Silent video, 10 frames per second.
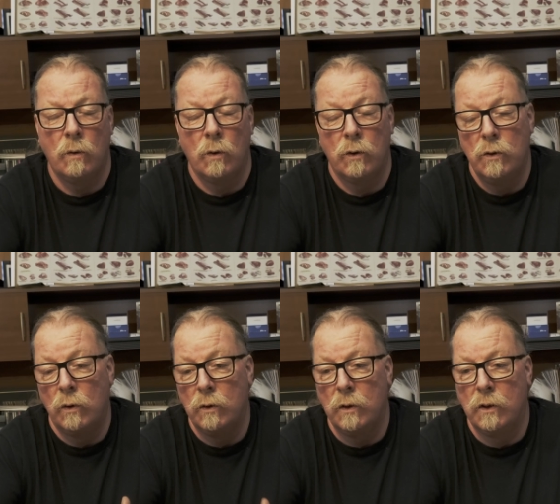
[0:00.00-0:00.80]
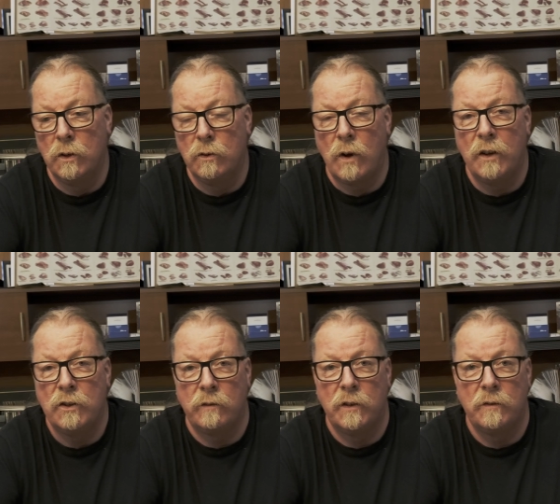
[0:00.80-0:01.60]
or to the dry
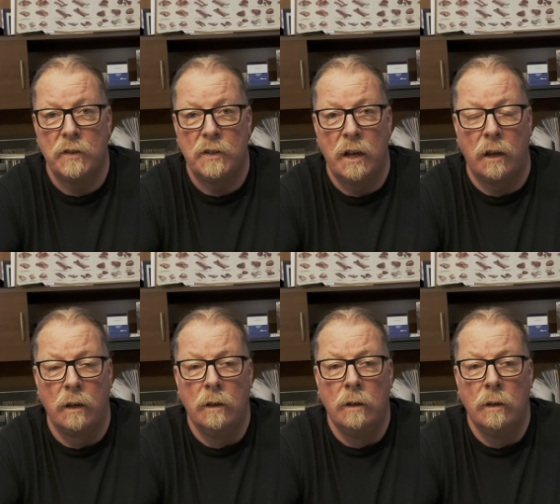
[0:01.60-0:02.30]
surface of a steak.